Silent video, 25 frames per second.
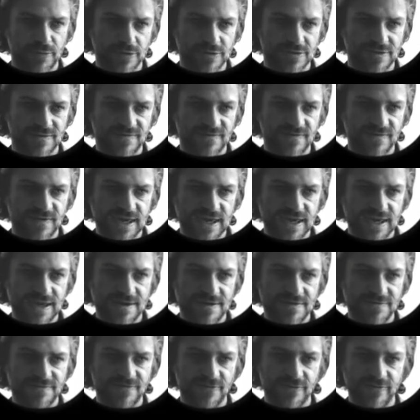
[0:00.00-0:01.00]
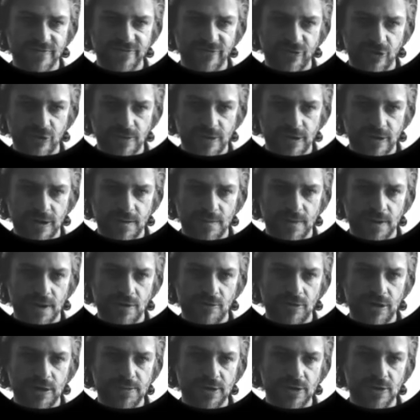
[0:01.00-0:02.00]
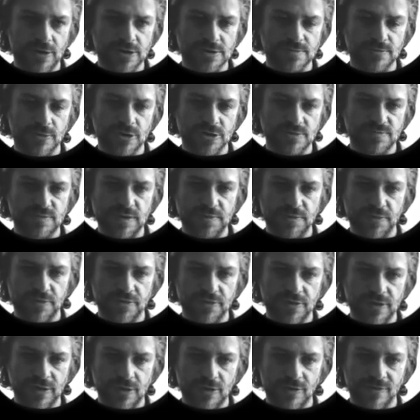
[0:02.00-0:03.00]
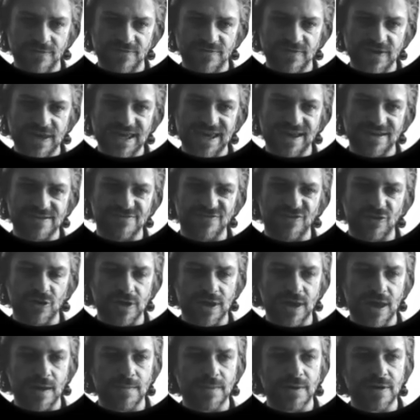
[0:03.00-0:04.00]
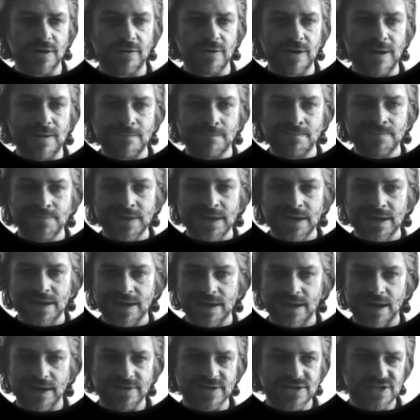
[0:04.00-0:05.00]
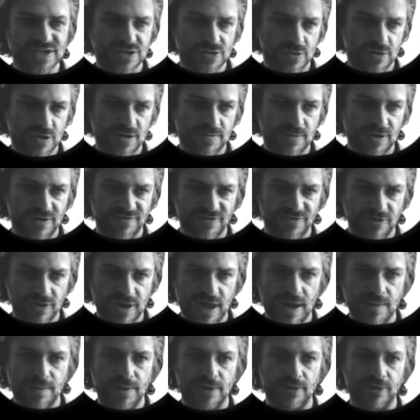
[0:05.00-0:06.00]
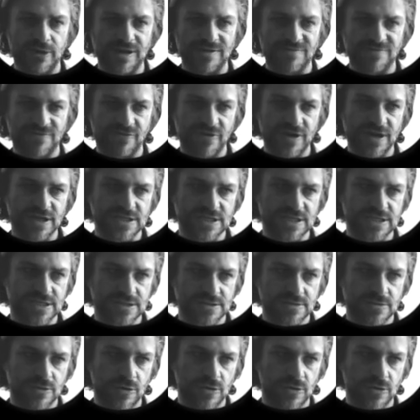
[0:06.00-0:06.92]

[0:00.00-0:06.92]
put the V for vocabulary because most people think of V as vocabulary, and this is talking about vocabulary and phrases.